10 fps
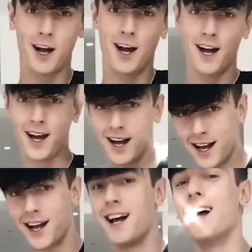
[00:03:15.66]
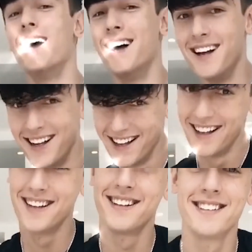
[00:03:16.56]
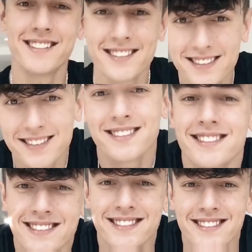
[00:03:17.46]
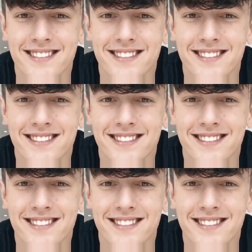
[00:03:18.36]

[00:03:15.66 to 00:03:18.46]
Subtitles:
for Bryce to get involved in more drama because guess what?